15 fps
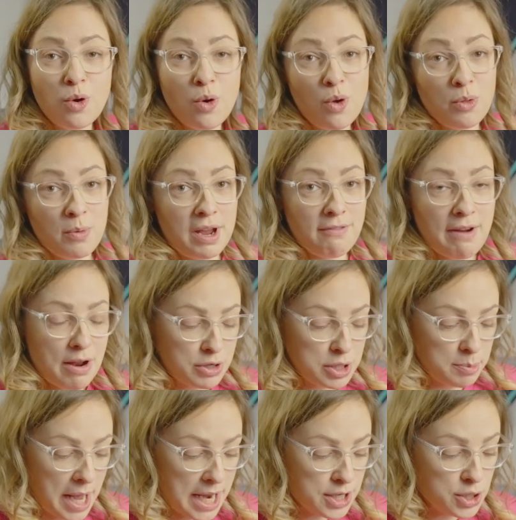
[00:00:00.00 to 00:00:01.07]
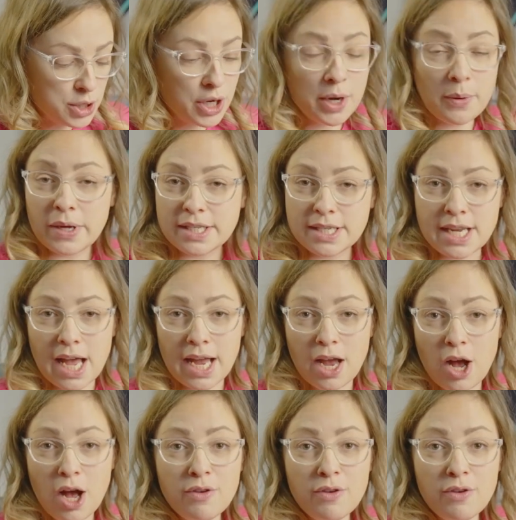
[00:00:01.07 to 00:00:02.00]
all the way around your badge, you're going to want to tie it